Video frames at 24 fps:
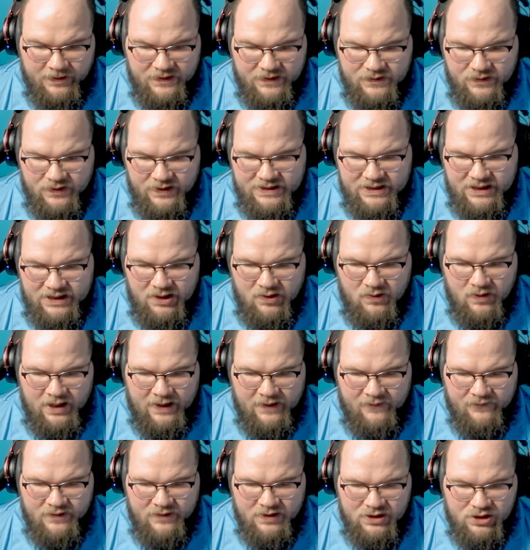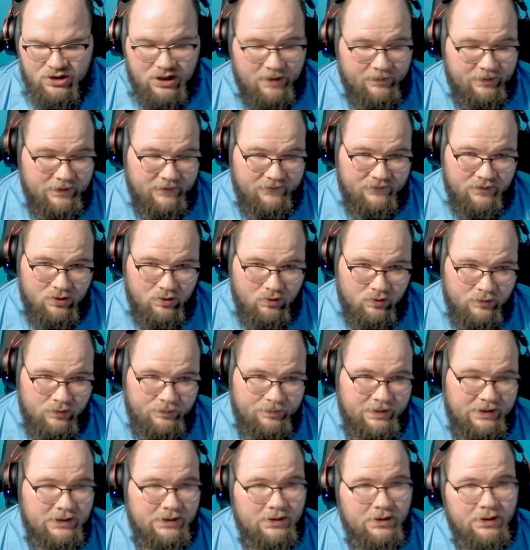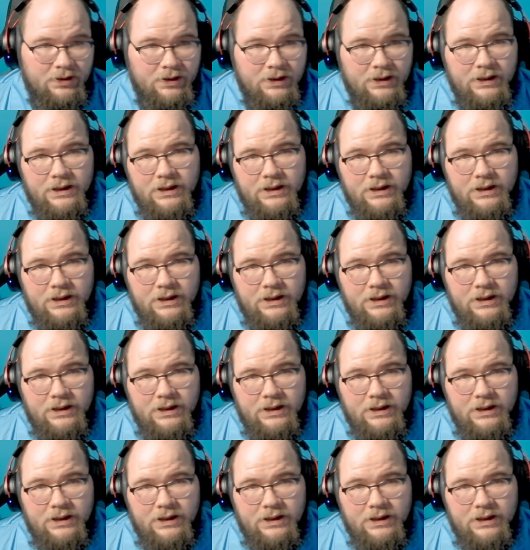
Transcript: So let's say you have the Shoplifter Goldbeard,